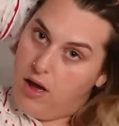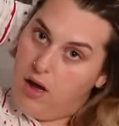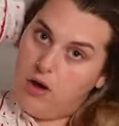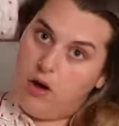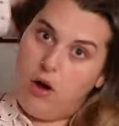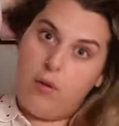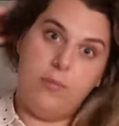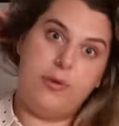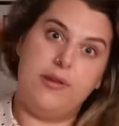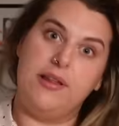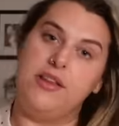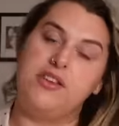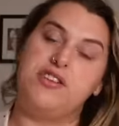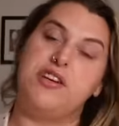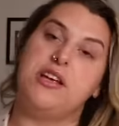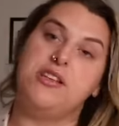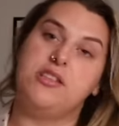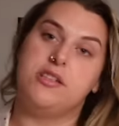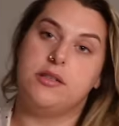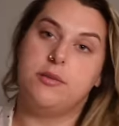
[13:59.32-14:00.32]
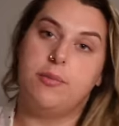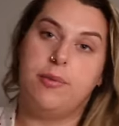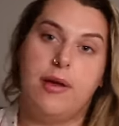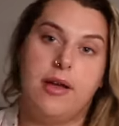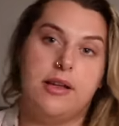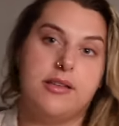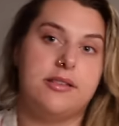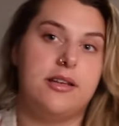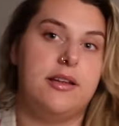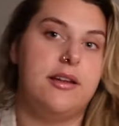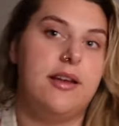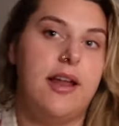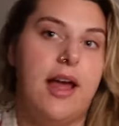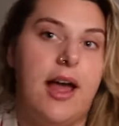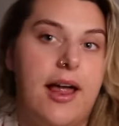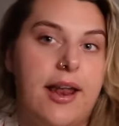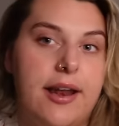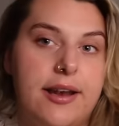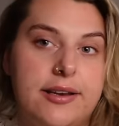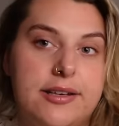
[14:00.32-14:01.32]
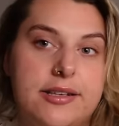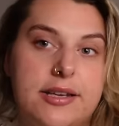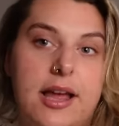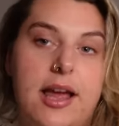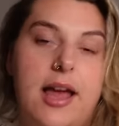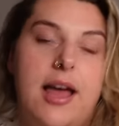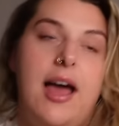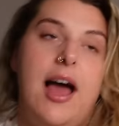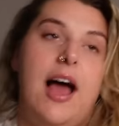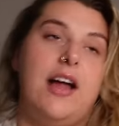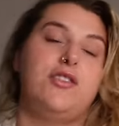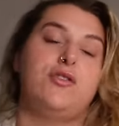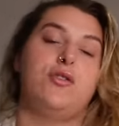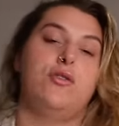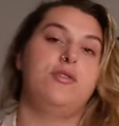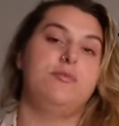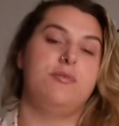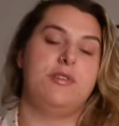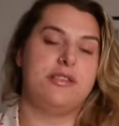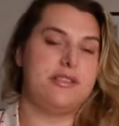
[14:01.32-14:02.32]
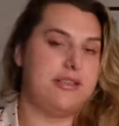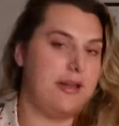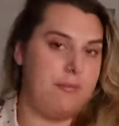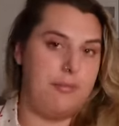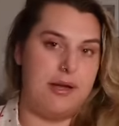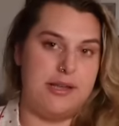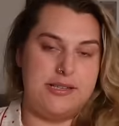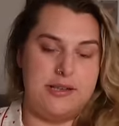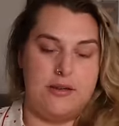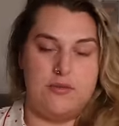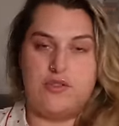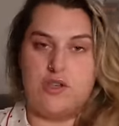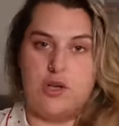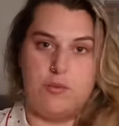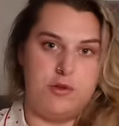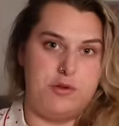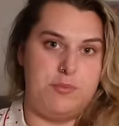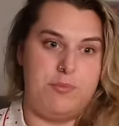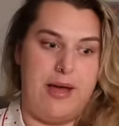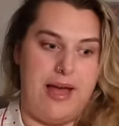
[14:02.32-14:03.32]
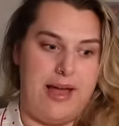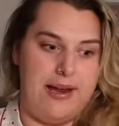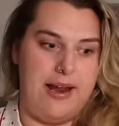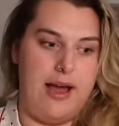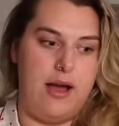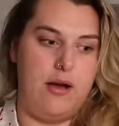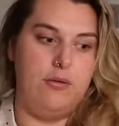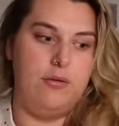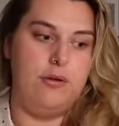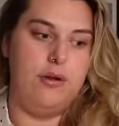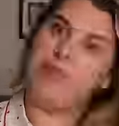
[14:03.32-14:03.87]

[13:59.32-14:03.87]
completely changed as a person and I just understand myself so much better now.